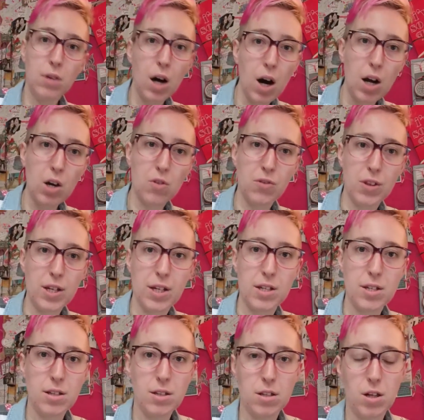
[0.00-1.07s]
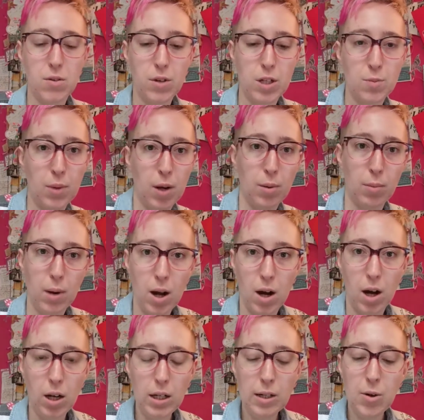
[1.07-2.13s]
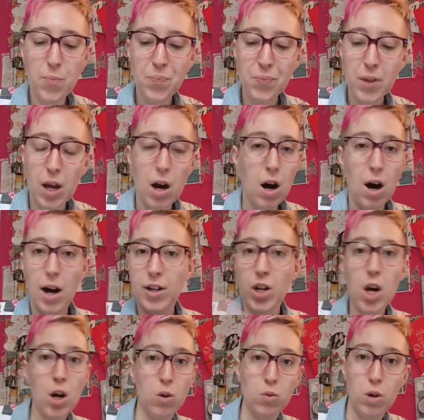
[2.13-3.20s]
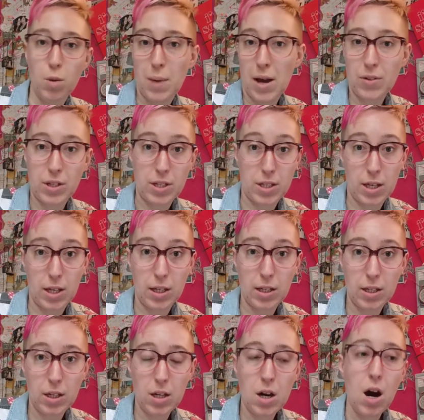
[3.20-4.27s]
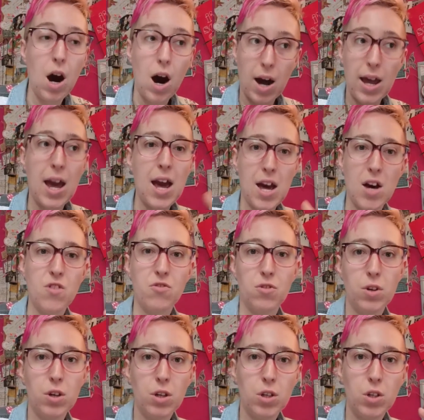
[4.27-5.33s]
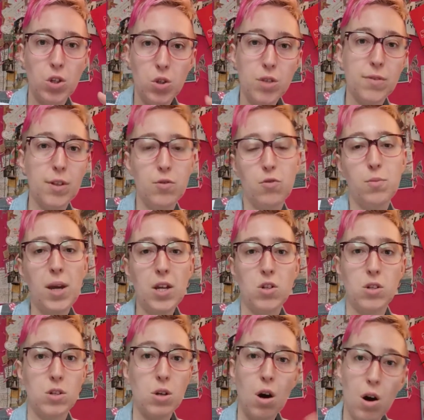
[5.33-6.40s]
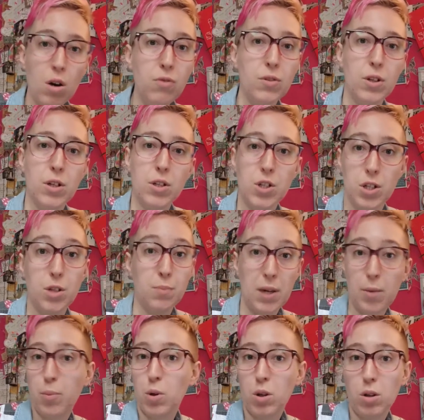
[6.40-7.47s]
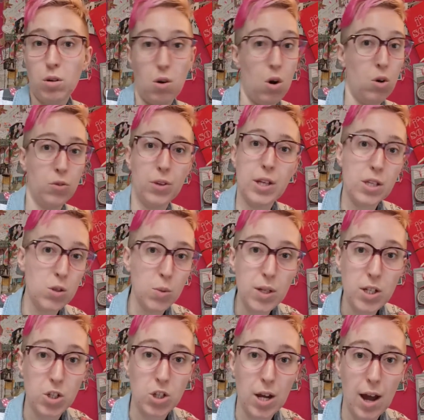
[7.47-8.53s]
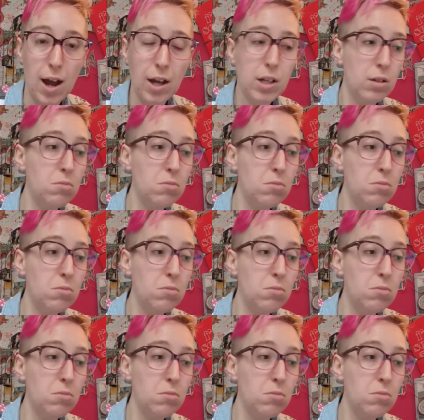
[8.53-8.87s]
I offer this service, blah blah blah. I know about this thing. I have useful information to offer to the people on this Twitter chat.